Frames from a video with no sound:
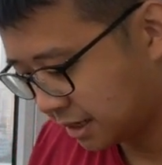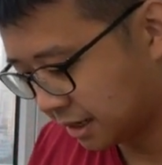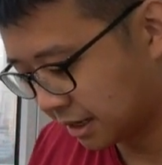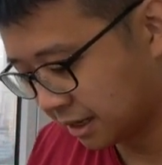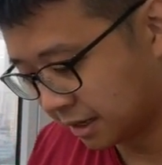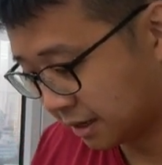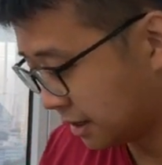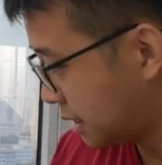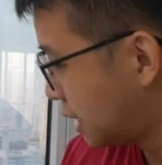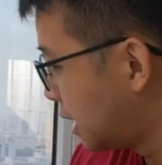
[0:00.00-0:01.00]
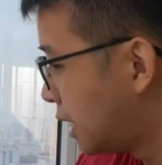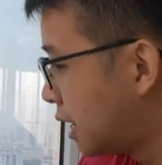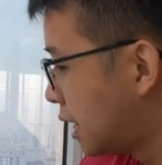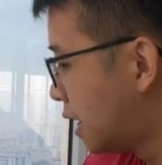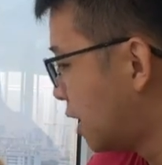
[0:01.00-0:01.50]
on
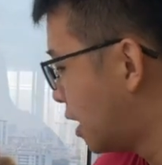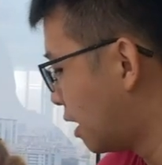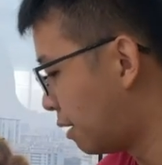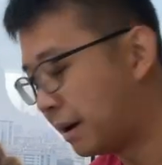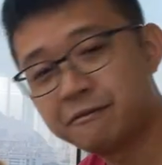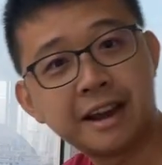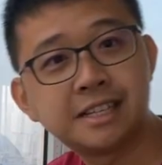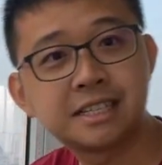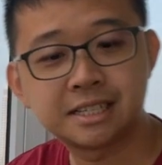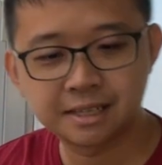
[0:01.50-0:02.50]
my face.